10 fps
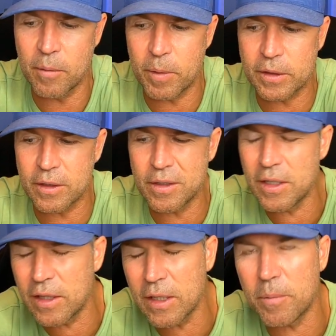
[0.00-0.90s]
But the only
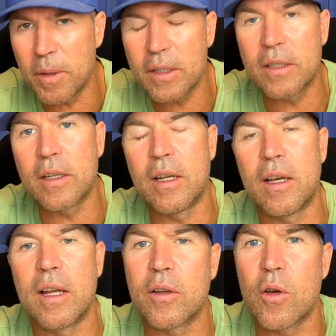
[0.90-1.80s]
thing about uh,
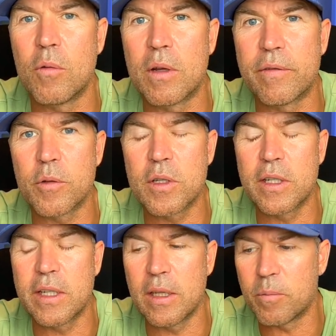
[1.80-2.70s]
Hanekom,
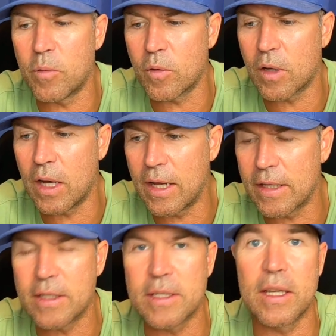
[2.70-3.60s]
unfortunately, the poor guy
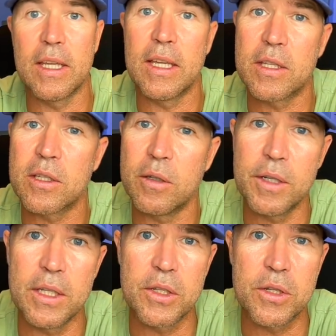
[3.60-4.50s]
is uh, he gets a lot
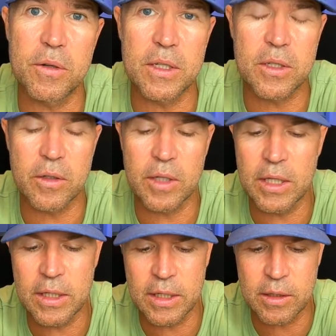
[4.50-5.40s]
of injuries. So
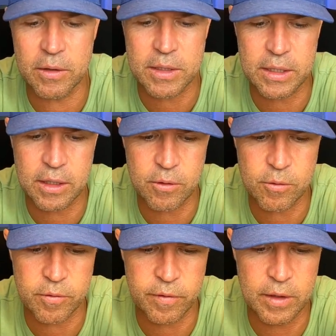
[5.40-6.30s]
he, he got taken
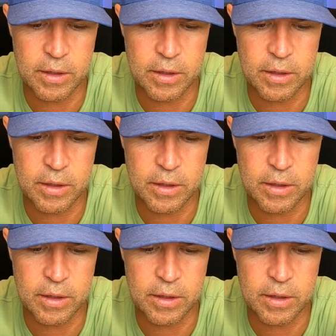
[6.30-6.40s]
off.